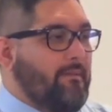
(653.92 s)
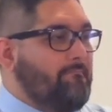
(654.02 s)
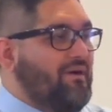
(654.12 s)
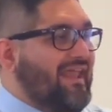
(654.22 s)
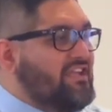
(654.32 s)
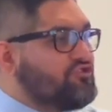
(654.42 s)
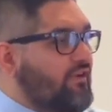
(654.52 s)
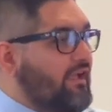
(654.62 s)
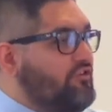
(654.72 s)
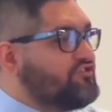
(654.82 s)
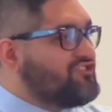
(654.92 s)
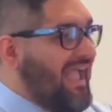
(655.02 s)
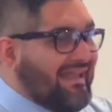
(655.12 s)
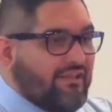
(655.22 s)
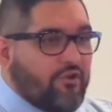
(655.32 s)
But Israel is
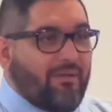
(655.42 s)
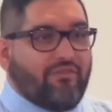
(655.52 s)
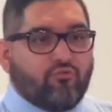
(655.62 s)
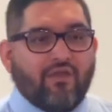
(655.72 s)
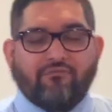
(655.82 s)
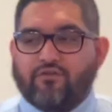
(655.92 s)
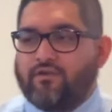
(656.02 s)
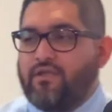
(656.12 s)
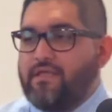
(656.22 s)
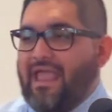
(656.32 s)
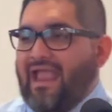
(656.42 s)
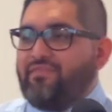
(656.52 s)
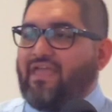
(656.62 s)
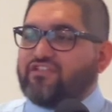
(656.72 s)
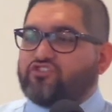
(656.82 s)
standing there by the river,
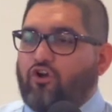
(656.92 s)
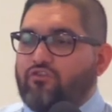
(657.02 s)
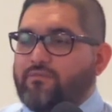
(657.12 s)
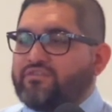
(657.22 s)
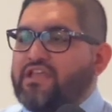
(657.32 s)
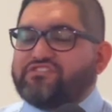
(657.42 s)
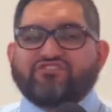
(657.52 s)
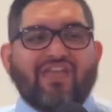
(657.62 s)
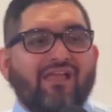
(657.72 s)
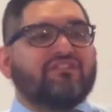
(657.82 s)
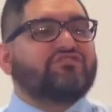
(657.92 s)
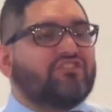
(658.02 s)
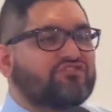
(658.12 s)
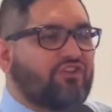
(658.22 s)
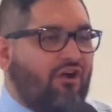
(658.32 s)
and they told him, "Sing us
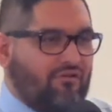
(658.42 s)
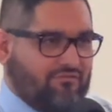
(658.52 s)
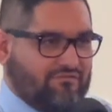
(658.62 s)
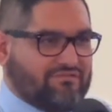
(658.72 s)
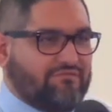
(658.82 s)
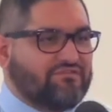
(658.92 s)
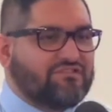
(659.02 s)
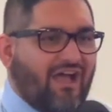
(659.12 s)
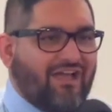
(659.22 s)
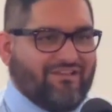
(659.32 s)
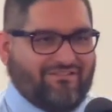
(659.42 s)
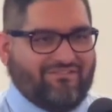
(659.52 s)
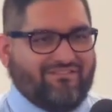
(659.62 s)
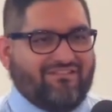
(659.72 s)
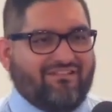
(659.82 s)
the songs of Zion.
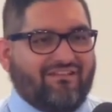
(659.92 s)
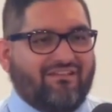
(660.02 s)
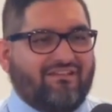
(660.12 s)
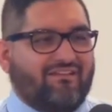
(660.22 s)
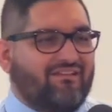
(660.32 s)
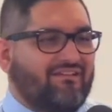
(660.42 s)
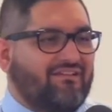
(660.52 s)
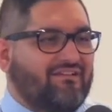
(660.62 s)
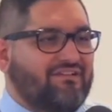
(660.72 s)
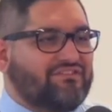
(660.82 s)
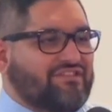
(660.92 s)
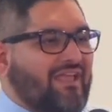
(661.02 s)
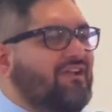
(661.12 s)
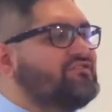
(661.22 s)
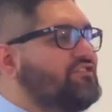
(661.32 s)

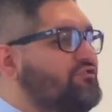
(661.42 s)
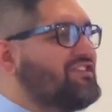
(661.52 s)
Sing us those